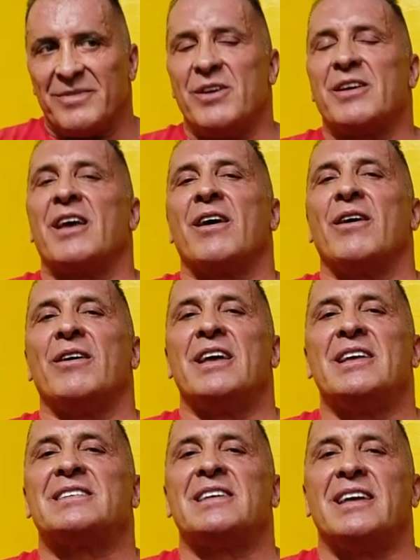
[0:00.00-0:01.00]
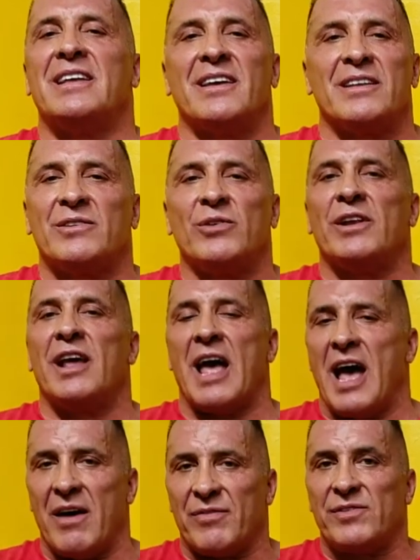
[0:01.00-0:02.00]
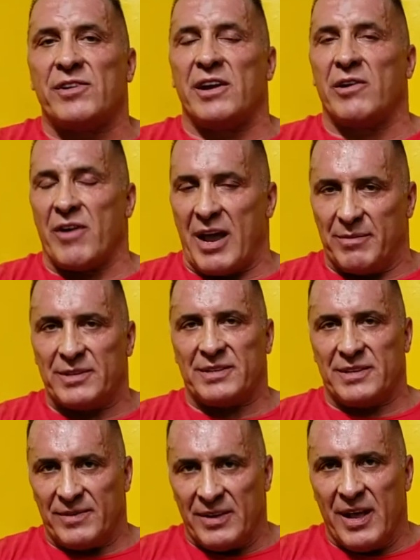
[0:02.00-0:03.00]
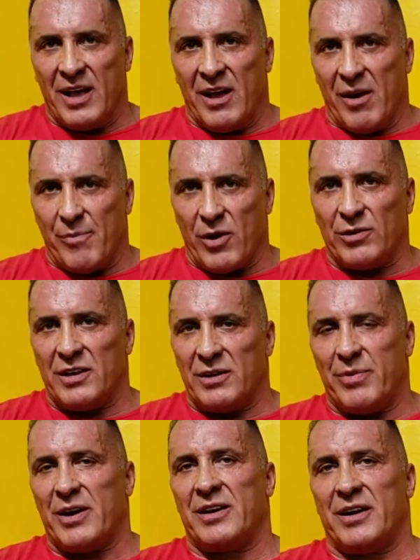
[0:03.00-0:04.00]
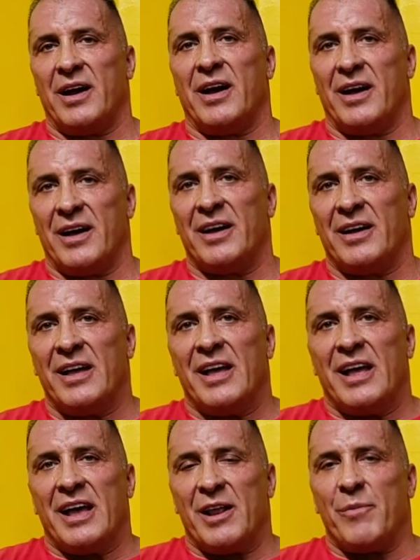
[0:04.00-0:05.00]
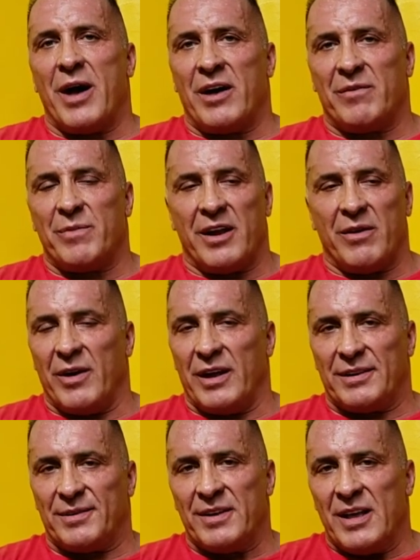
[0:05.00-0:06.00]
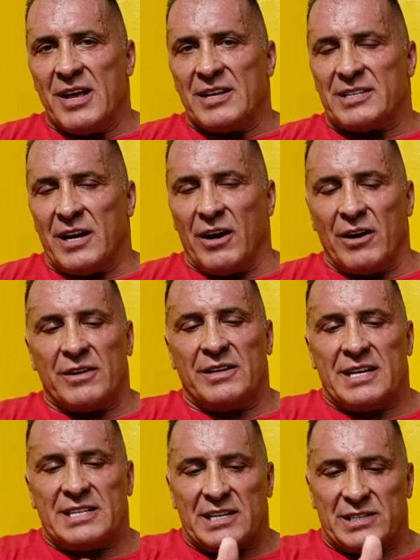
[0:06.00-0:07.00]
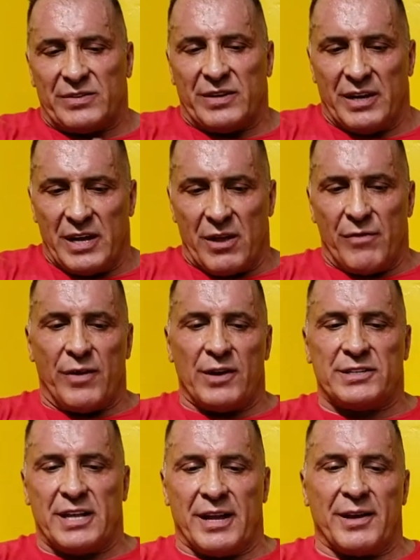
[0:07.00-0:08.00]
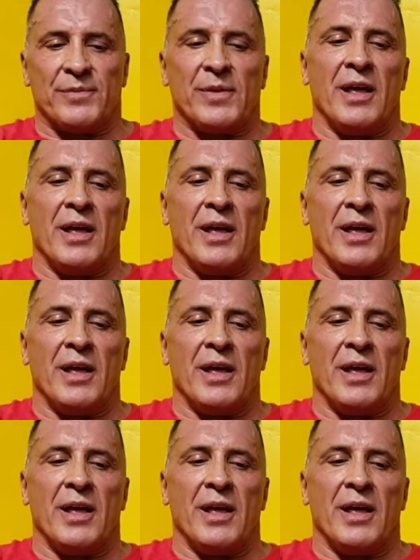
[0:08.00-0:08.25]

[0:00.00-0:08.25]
you can go easily two and a half, three grams of protein per uh, in a pound of body weight. So this is, you know, first thing.